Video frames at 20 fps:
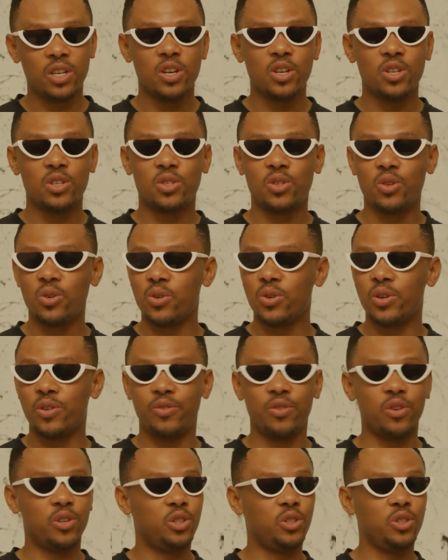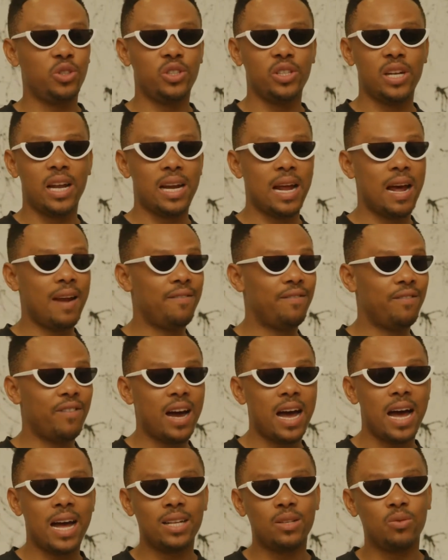So if you're shooting an
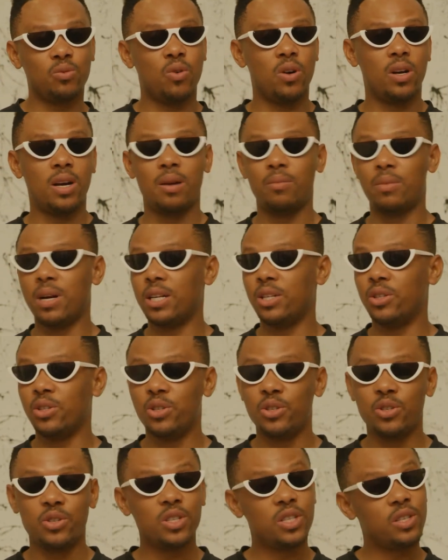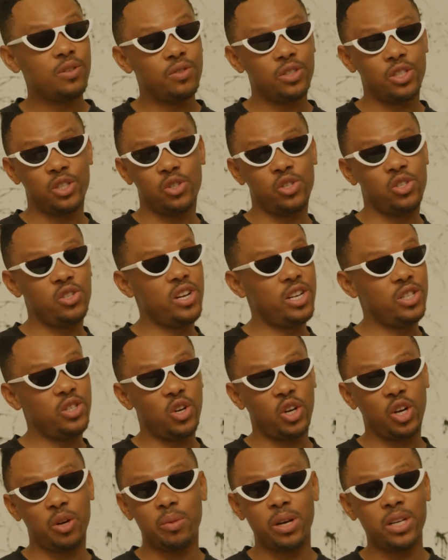advert, what camera do you use? If you're shooting a
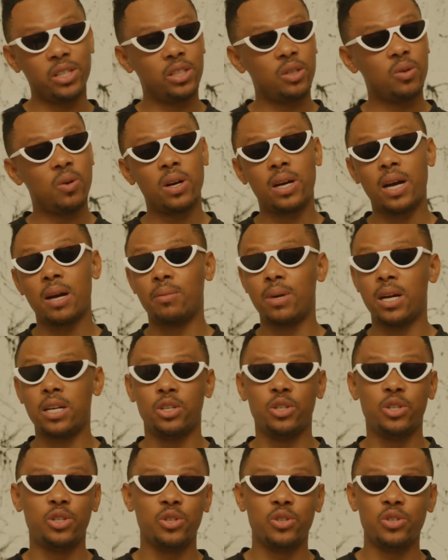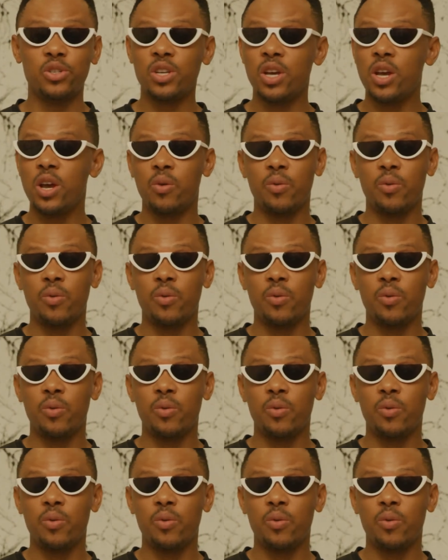documentary, what camera do you use?